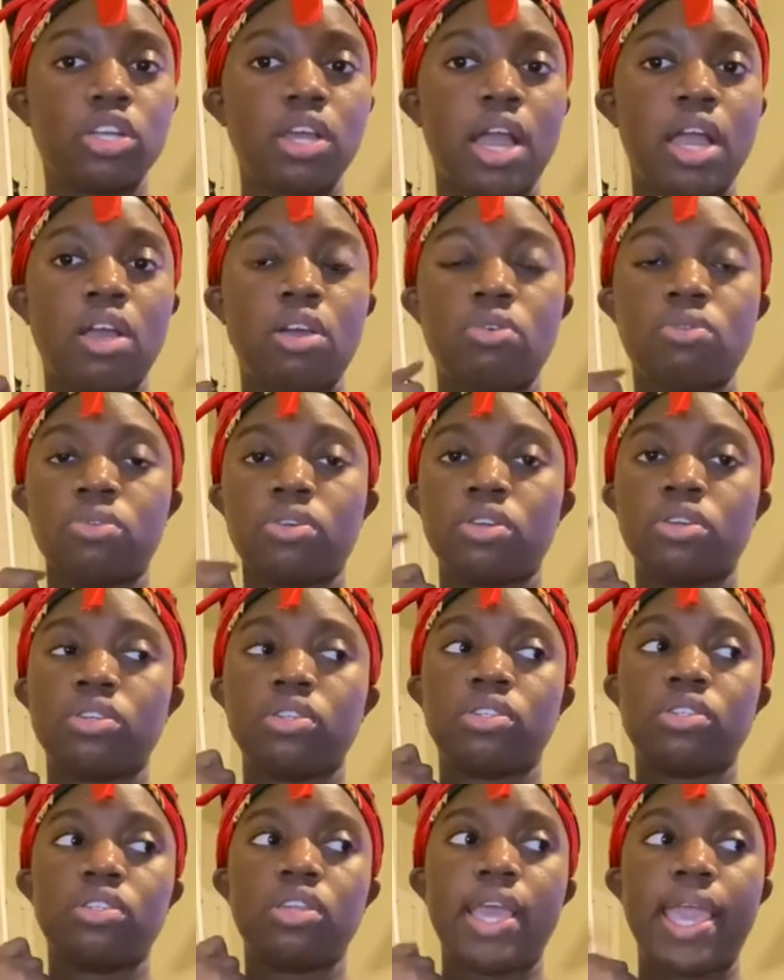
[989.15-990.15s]
I ordered
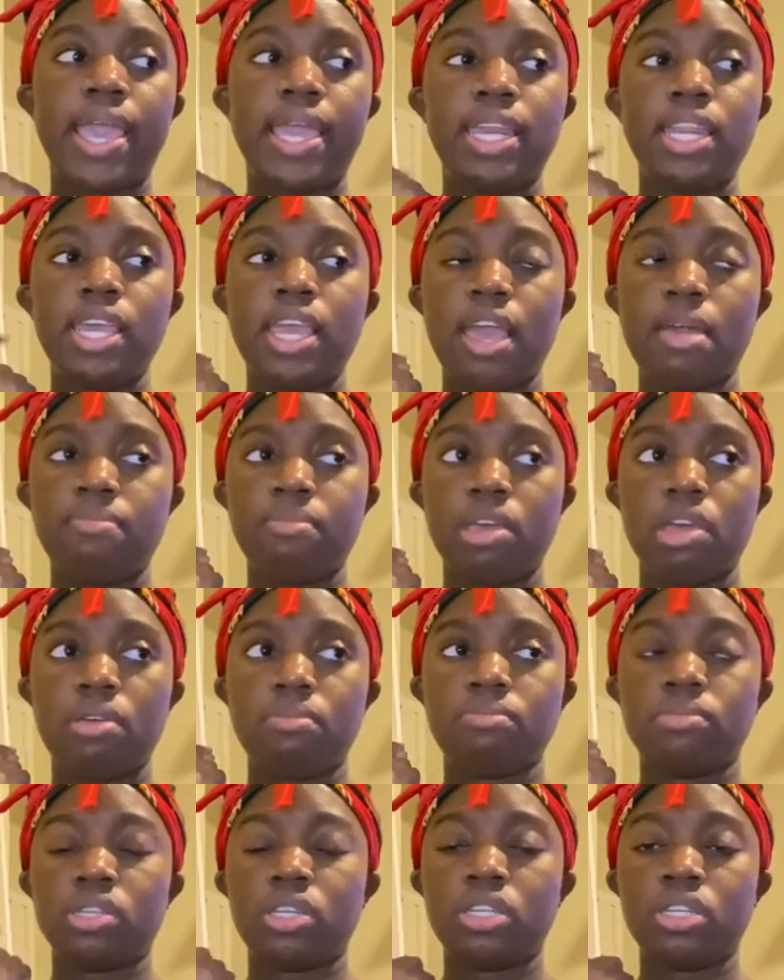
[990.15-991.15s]

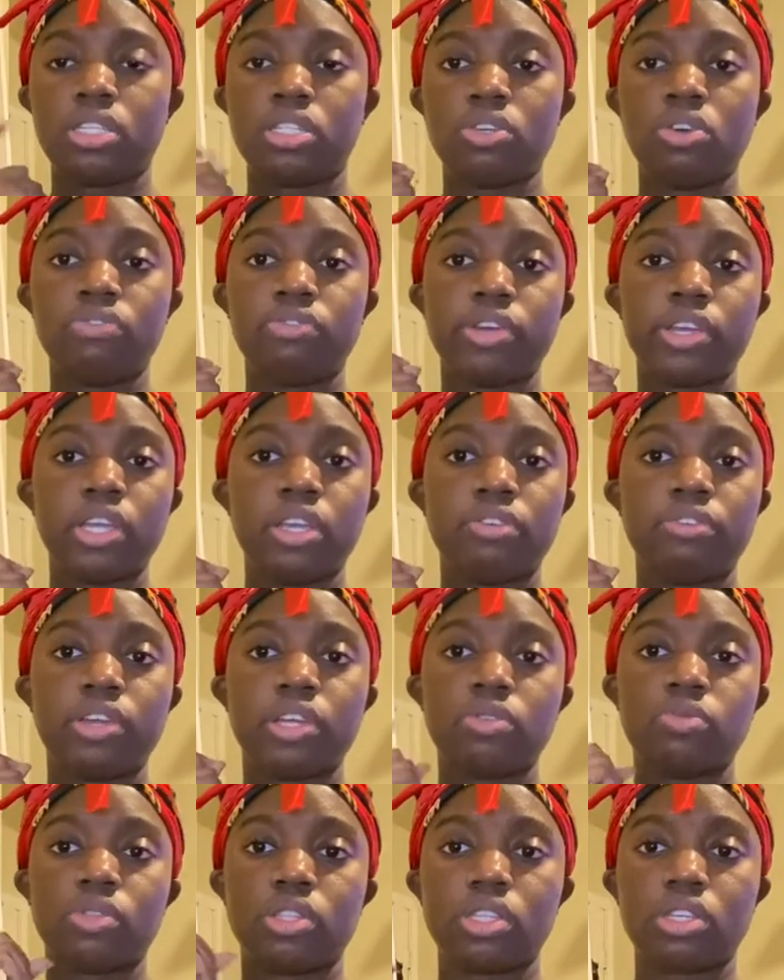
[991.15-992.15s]
80mm in the silver
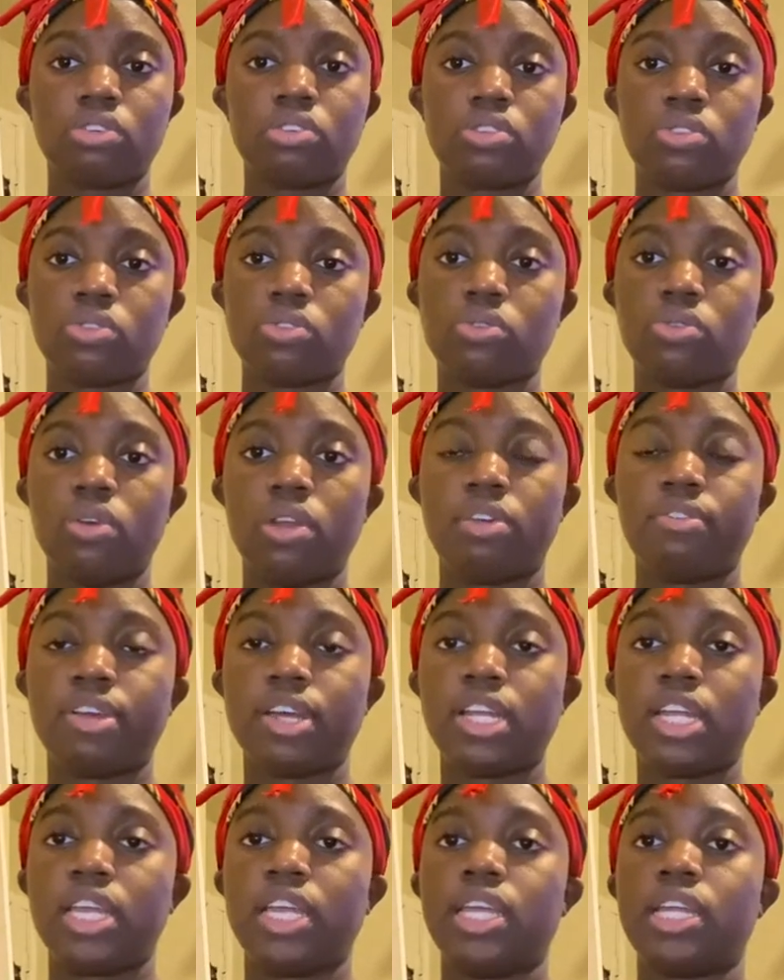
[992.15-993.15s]
earrings with the crystals going around
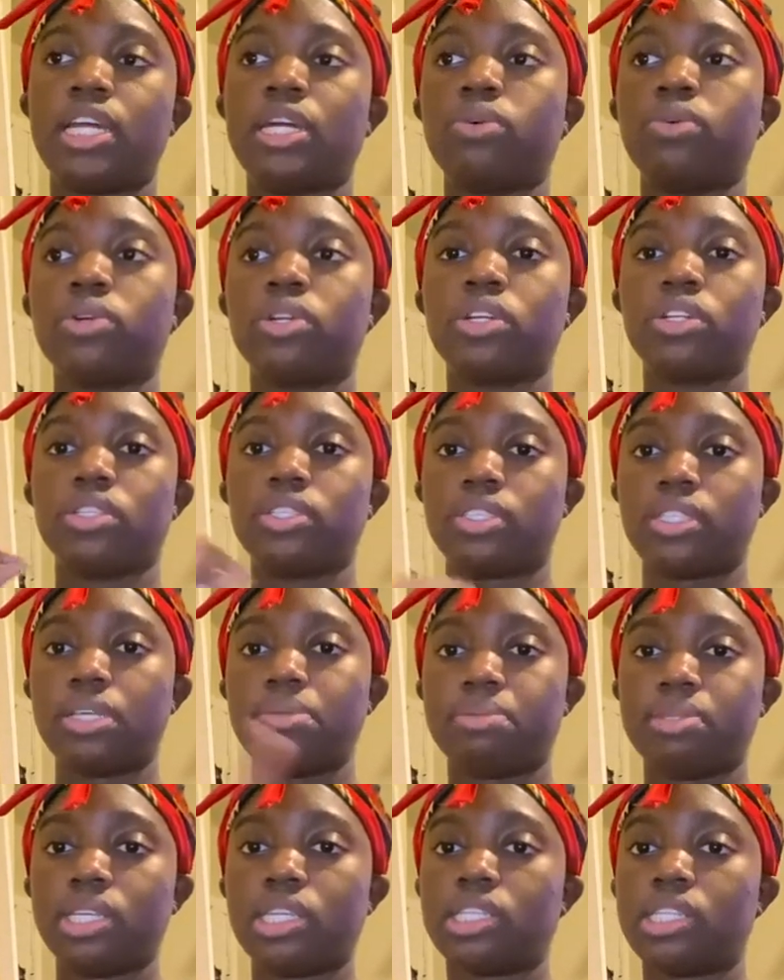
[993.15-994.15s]
it, and I ordered the same
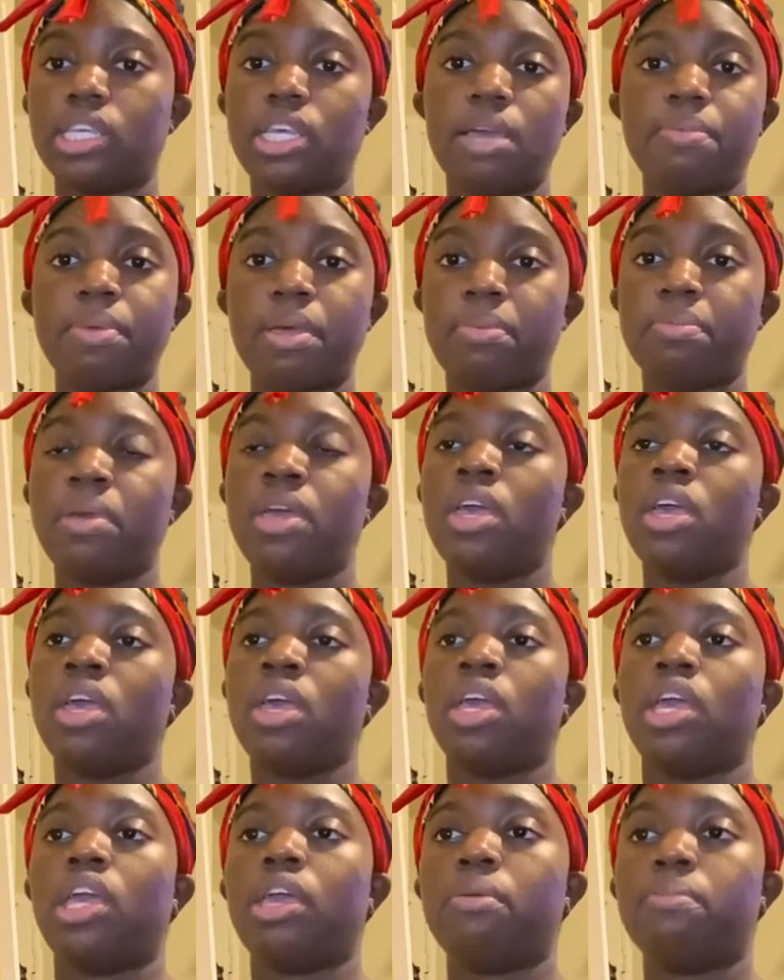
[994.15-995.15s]
60mm
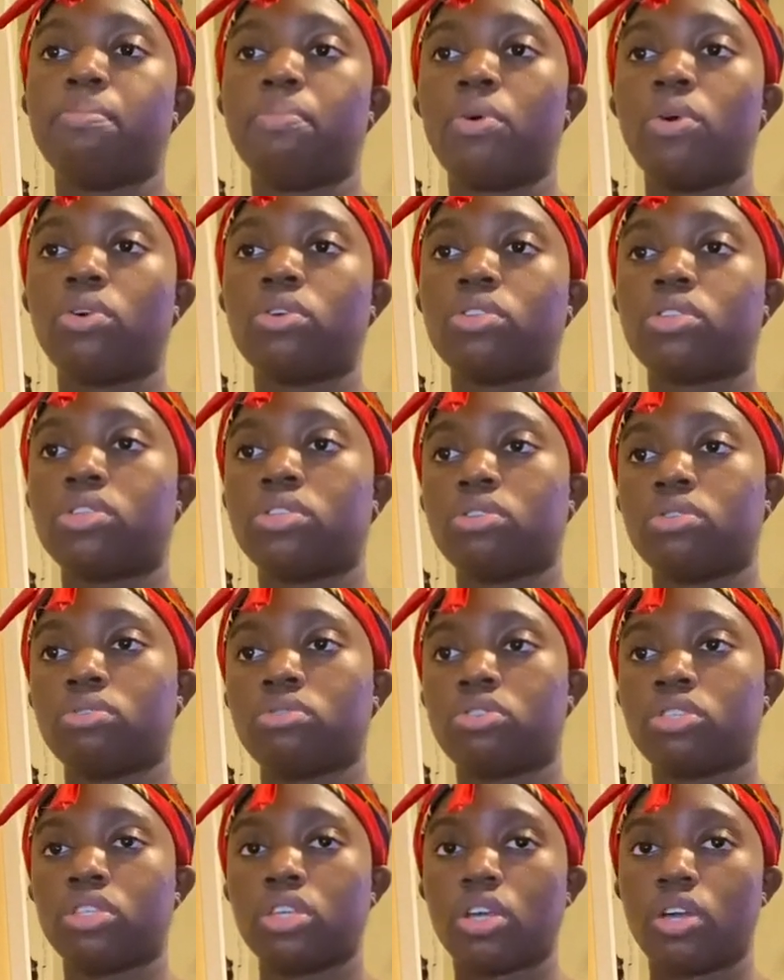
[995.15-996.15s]
in bulk too,
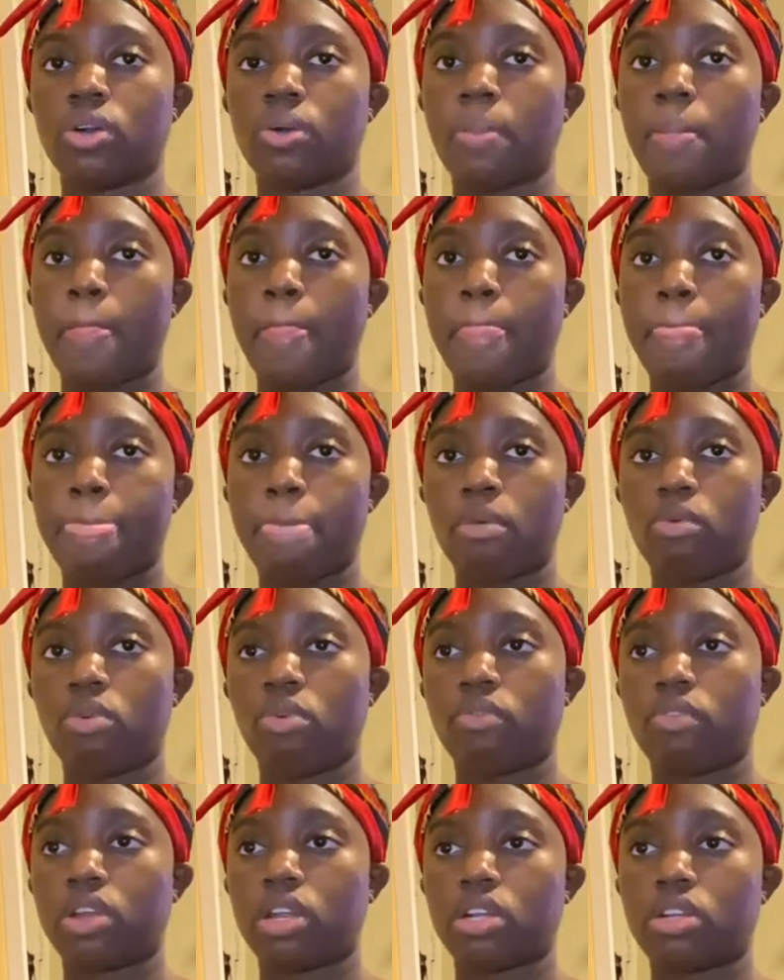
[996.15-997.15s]
so I won't
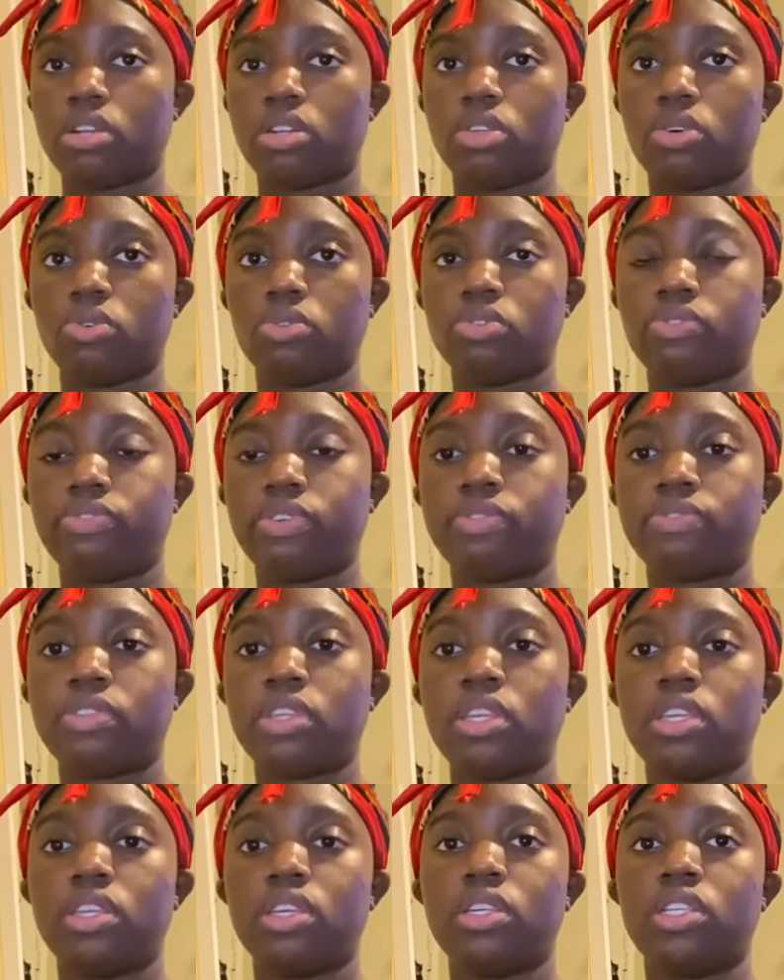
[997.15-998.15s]
run out of those, 50
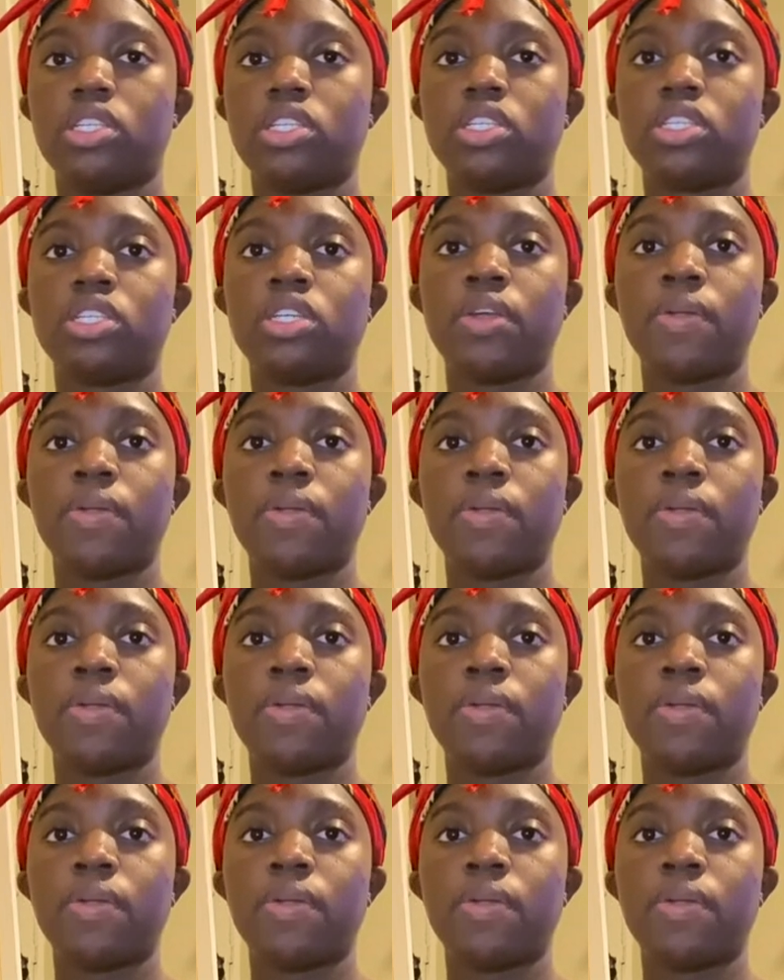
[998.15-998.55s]
each.